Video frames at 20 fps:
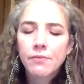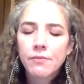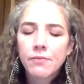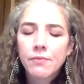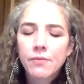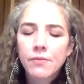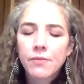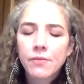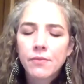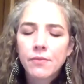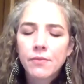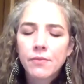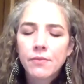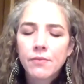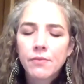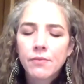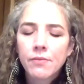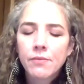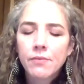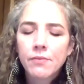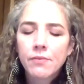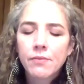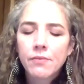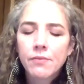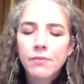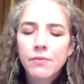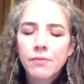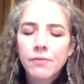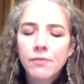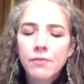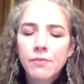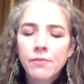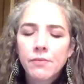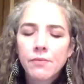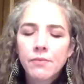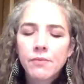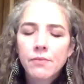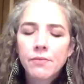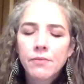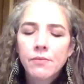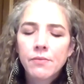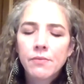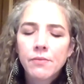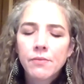No one is speaking in this clip.